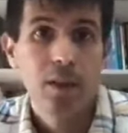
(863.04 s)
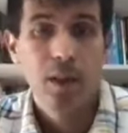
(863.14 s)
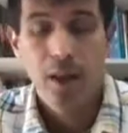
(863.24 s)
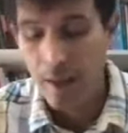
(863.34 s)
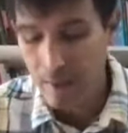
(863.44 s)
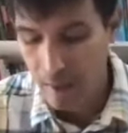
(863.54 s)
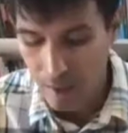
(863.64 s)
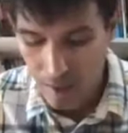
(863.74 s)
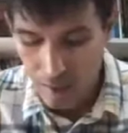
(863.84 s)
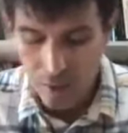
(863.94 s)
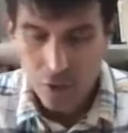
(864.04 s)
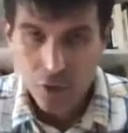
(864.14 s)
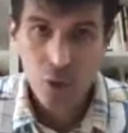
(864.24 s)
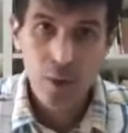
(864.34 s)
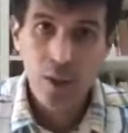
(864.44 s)
As a
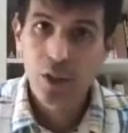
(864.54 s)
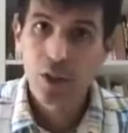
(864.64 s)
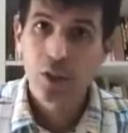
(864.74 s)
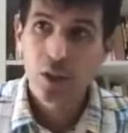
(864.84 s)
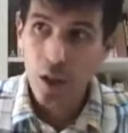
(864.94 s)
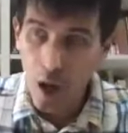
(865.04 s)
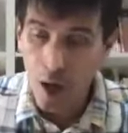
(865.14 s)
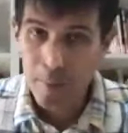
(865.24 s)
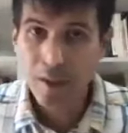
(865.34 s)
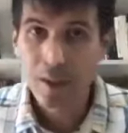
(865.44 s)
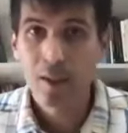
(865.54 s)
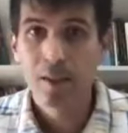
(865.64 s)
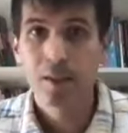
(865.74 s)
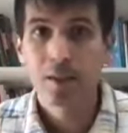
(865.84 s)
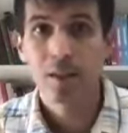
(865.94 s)
Jewish
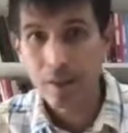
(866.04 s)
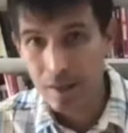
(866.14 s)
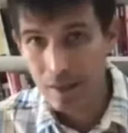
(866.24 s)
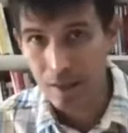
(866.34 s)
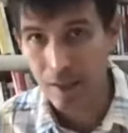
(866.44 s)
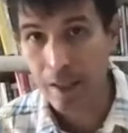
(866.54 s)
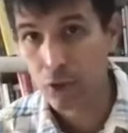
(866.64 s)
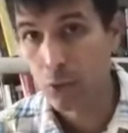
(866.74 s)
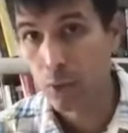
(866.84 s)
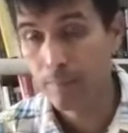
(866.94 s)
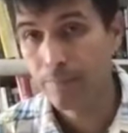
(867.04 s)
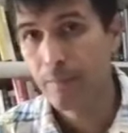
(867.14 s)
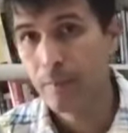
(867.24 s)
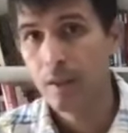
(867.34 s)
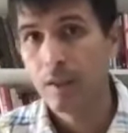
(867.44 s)
communist intellectual,
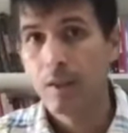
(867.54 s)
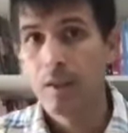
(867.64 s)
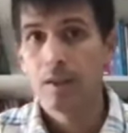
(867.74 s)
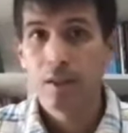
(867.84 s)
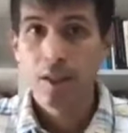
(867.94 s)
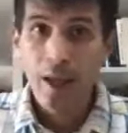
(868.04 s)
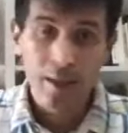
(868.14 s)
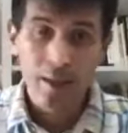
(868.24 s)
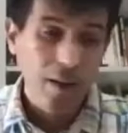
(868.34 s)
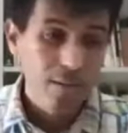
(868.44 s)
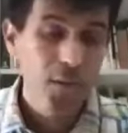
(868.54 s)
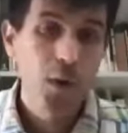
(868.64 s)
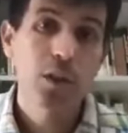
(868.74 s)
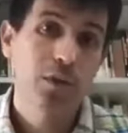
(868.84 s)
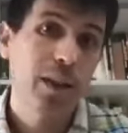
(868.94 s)
she had
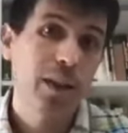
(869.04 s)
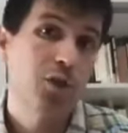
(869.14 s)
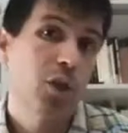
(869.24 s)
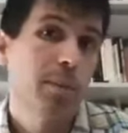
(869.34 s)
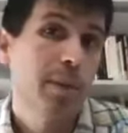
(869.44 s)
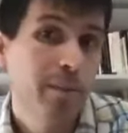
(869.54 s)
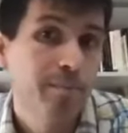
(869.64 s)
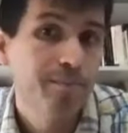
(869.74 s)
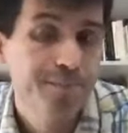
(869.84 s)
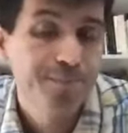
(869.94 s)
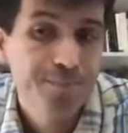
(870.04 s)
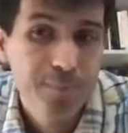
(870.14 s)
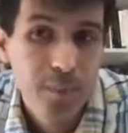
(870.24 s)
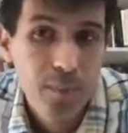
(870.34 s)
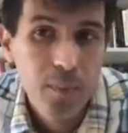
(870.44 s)
first fled Germany.
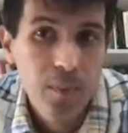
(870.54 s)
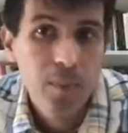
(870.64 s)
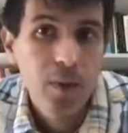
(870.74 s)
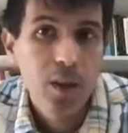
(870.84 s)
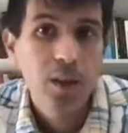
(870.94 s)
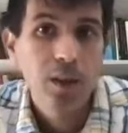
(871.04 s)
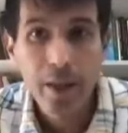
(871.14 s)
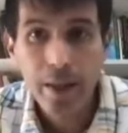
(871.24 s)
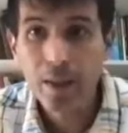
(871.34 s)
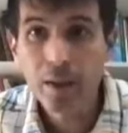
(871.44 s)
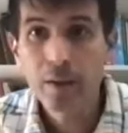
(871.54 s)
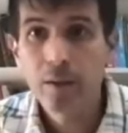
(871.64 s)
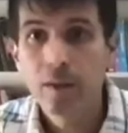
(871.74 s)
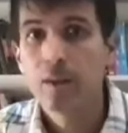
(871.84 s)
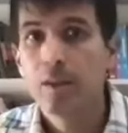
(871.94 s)
Later,
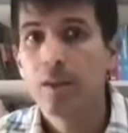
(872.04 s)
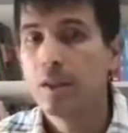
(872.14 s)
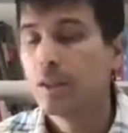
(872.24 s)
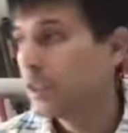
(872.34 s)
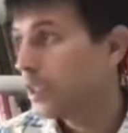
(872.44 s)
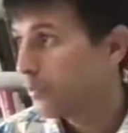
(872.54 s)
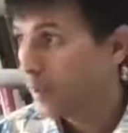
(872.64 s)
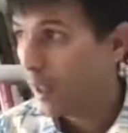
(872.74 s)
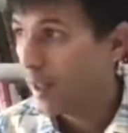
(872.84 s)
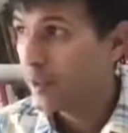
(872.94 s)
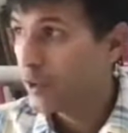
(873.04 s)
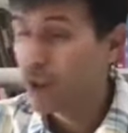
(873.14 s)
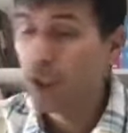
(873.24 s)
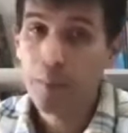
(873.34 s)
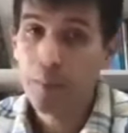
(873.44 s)
she fled
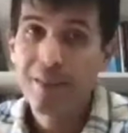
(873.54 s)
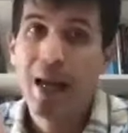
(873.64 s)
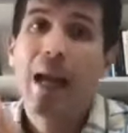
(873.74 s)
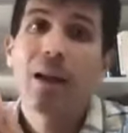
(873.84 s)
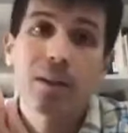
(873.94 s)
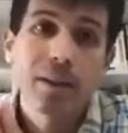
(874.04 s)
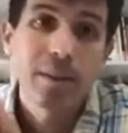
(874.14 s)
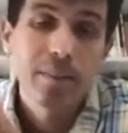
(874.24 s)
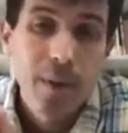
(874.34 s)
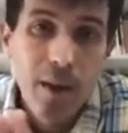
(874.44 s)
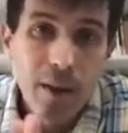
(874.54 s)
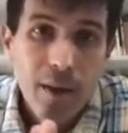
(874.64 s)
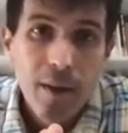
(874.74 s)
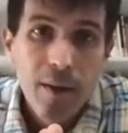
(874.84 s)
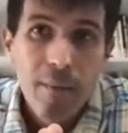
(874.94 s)
Europe entirely,
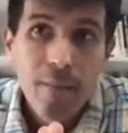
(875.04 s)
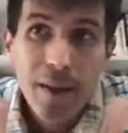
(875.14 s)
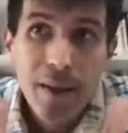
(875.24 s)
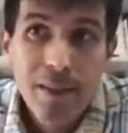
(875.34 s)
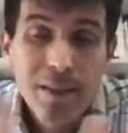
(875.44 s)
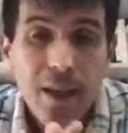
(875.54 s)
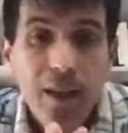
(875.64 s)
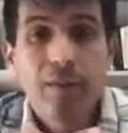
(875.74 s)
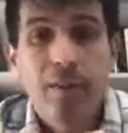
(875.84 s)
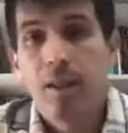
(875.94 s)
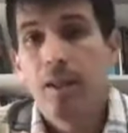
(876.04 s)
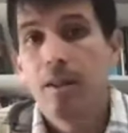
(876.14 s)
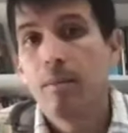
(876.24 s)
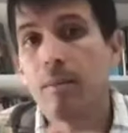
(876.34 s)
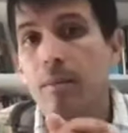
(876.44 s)
finding safety in
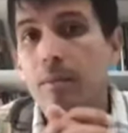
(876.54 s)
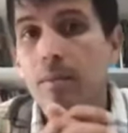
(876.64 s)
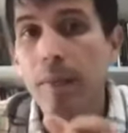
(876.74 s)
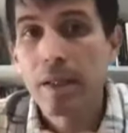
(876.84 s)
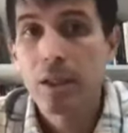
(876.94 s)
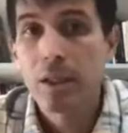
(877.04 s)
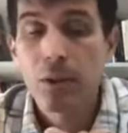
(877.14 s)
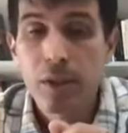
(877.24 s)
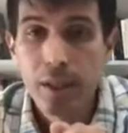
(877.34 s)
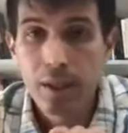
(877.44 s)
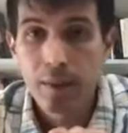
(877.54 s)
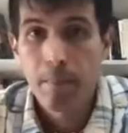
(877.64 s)
Mexico City,